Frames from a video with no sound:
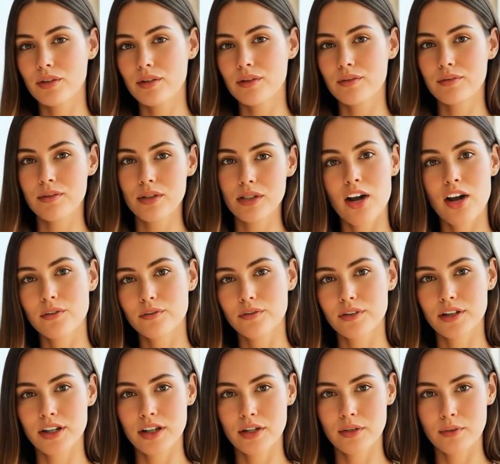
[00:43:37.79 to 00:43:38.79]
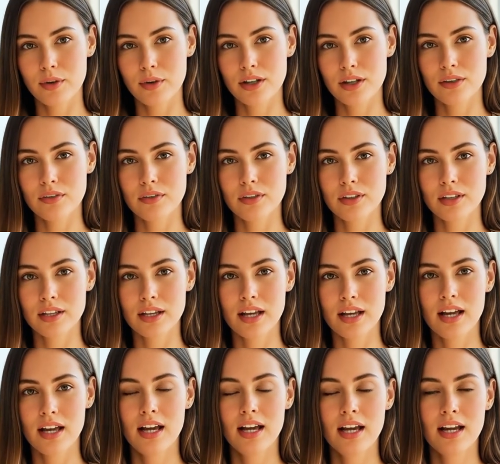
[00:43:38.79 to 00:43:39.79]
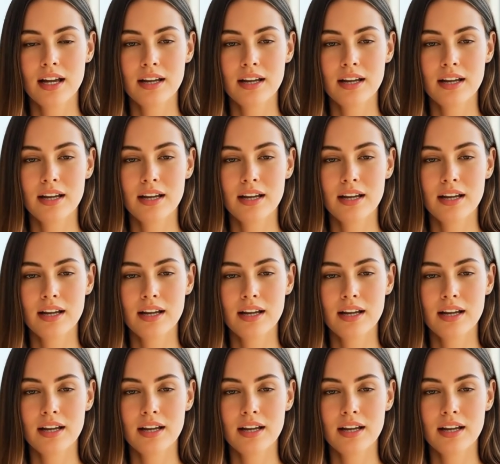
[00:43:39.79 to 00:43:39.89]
The guest house is yours whenever you want it.